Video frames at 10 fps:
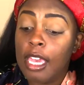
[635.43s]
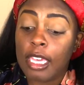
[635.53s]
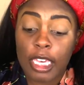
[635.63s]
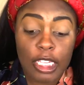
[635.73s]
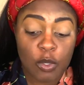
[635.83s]

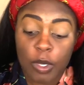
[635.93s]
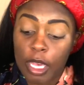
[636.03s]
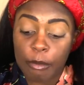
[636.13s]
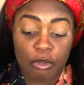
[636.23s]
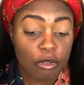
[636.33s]
Kiss would
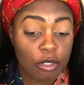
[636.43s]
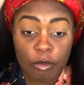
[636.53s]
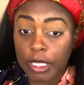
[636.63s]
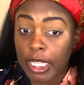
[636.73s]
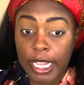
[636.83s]
come through with
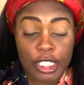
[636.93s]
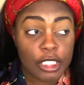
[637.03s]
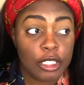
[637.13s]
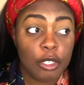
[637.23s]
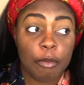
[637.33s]
the lash
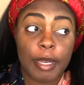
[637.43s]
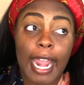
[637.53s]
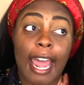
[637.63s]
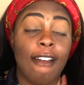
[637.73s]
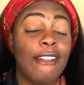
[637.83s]
glue, but
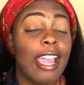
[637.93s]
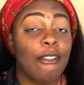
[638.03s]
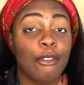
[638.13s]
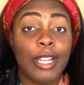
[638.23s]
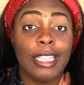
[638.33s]
out of
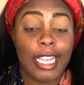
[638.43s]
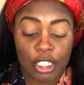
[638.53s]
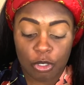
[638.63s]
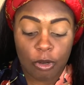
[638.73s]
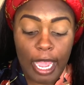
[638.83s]
every lash
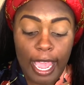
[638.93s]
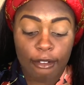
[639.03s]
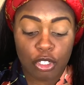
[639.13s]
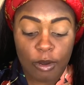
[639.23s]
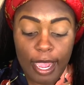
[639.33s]
glue I have
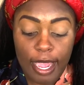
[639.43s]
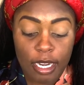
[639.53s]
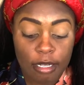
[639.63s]
tried,